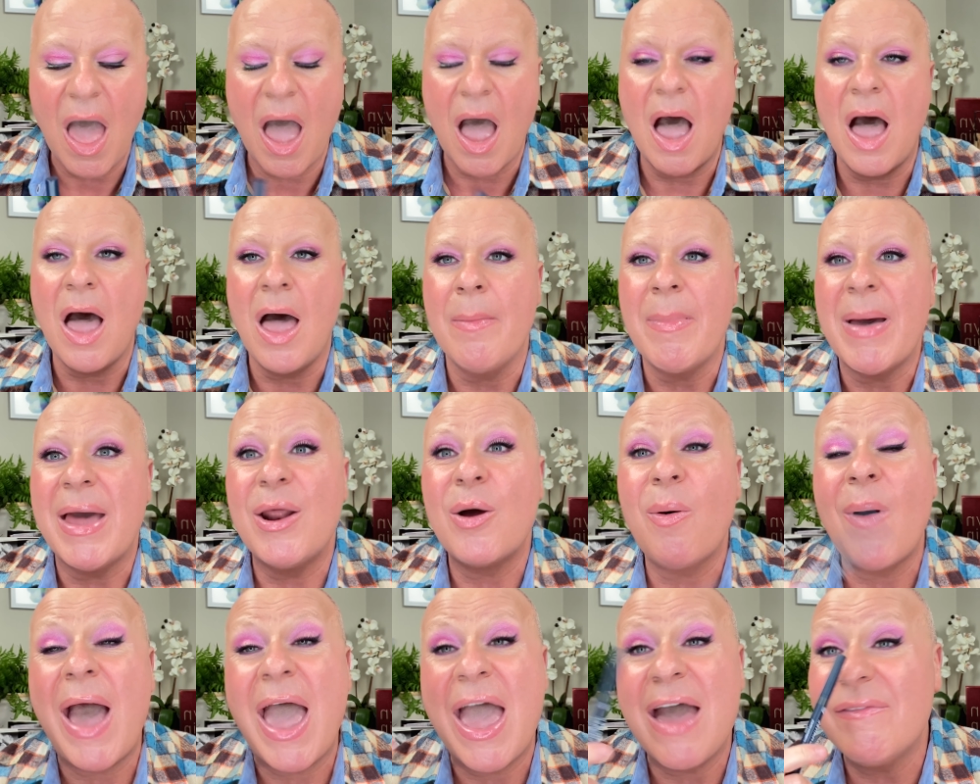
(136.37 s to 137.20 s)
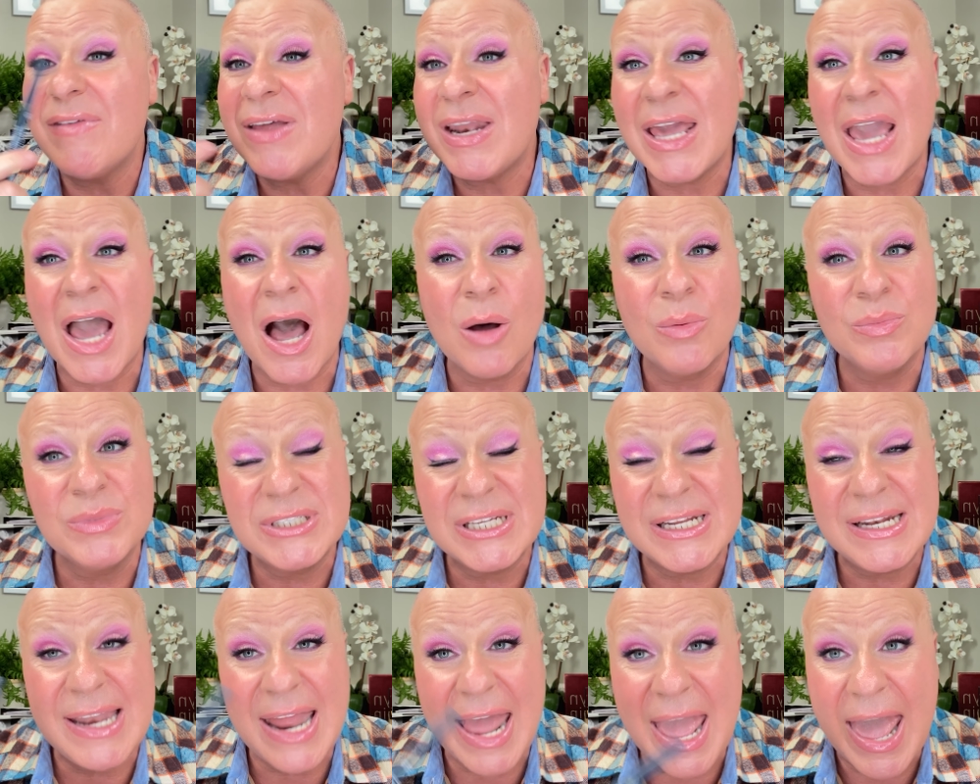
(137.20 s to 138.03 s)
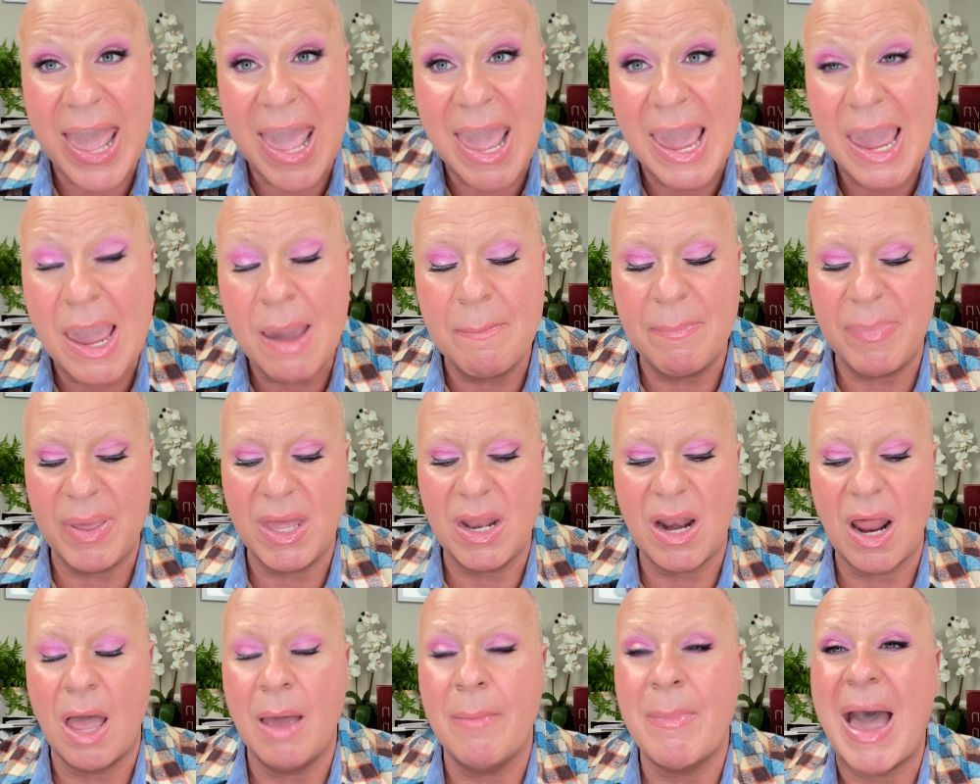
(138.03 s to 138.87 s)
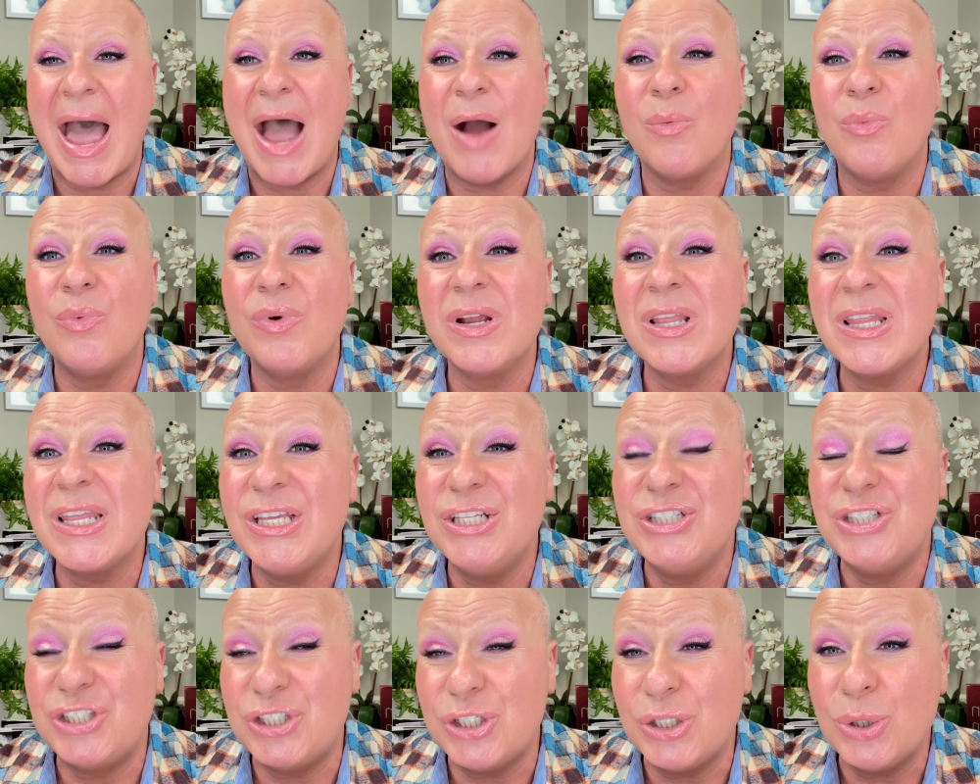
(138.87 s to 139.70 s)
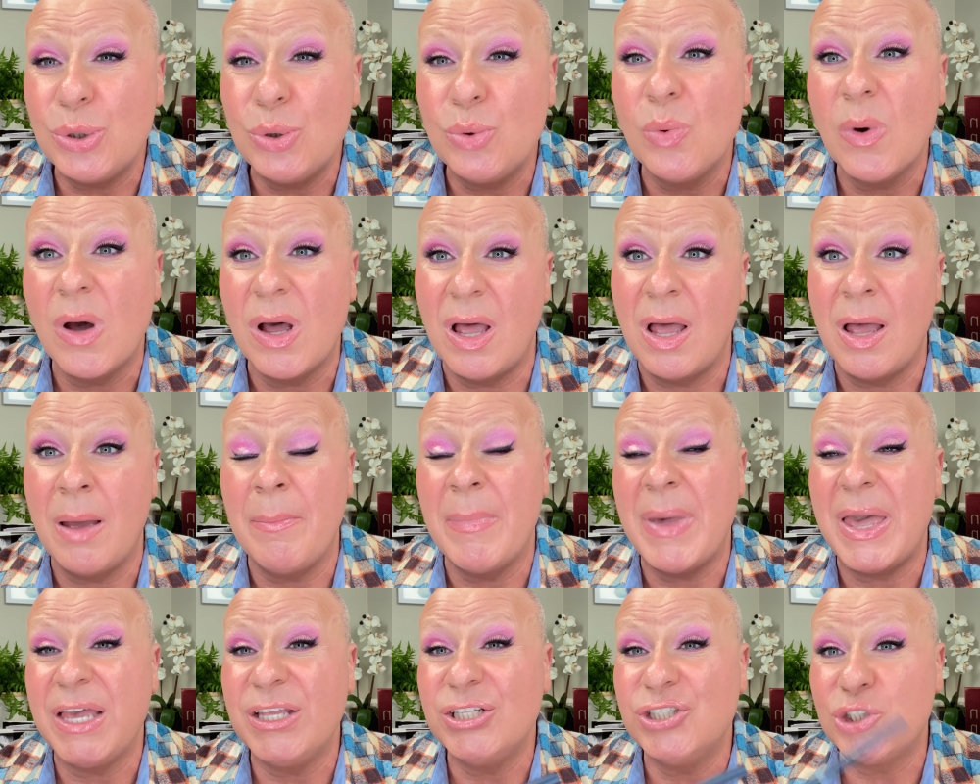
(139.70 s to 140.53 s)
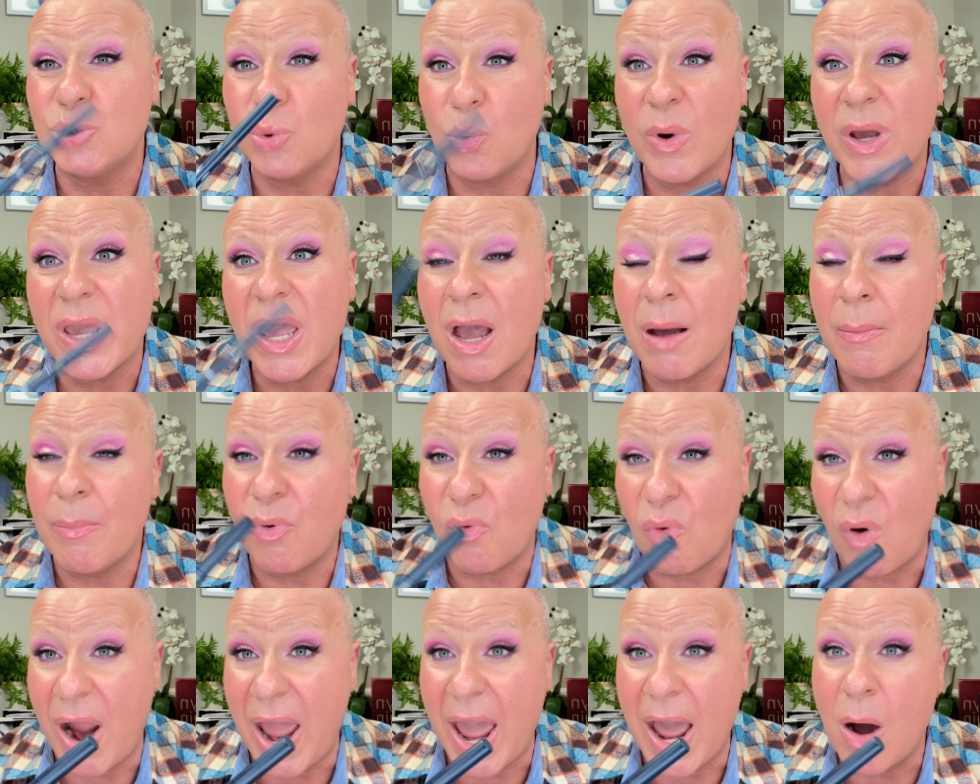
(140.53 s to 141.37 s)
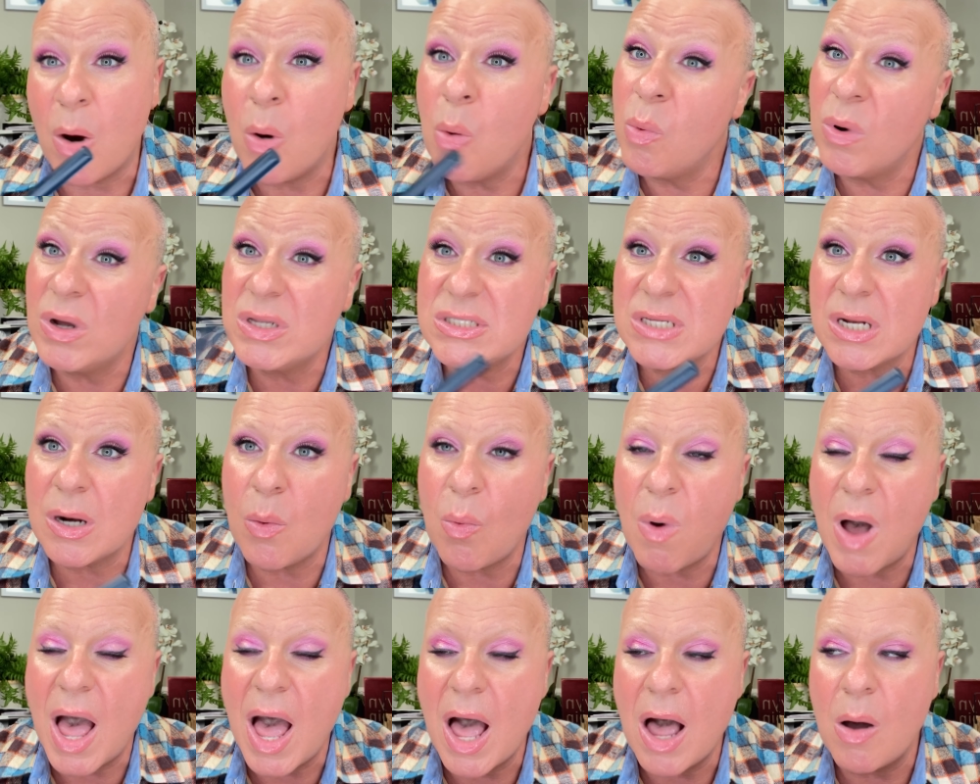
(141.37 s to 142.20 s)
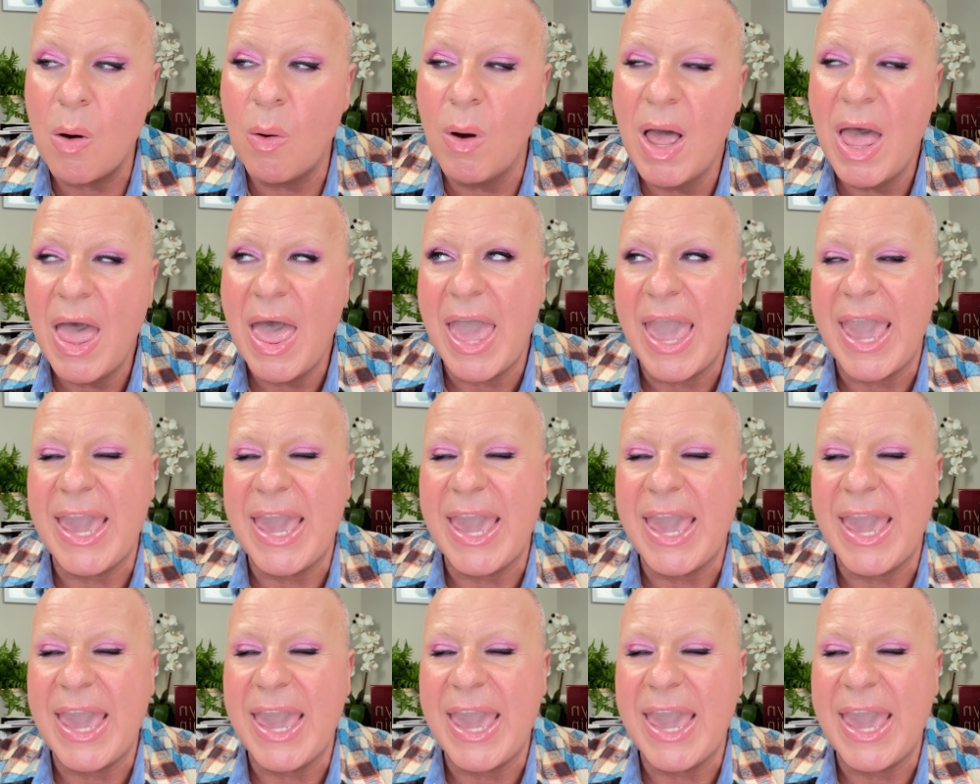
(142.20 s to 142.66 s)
Um, I don't have any on today, but um, I really do um, enjoy a brow once in a while.